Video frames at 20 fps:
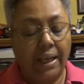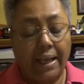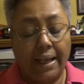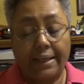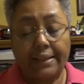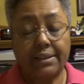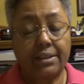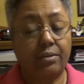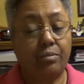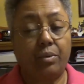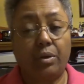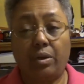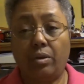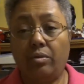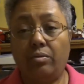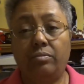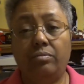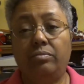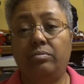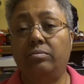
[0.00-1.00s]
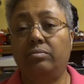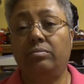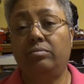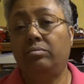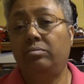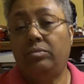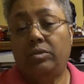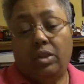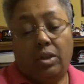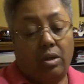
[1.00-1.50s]
I said, well,
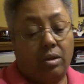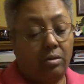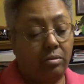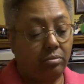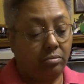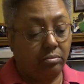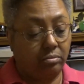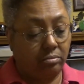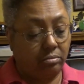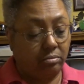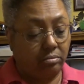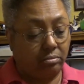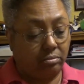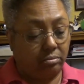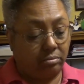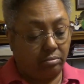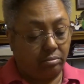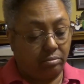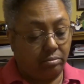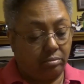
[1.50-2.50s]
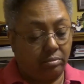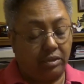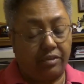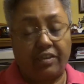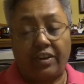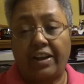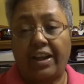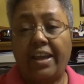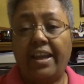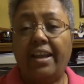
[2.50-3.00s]
you know, if
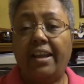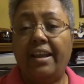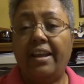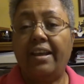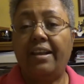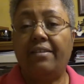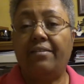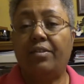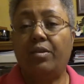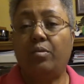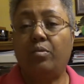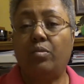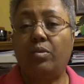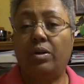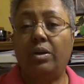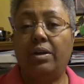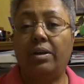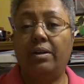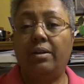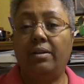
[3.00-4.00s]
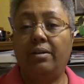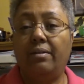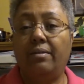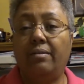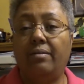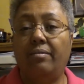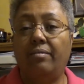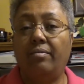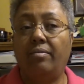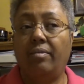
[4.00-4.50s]
I can't have
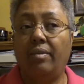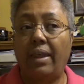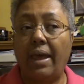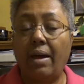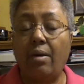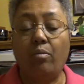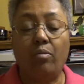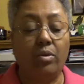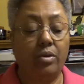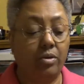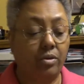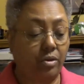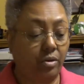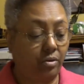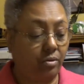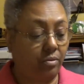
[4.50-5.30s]
that one,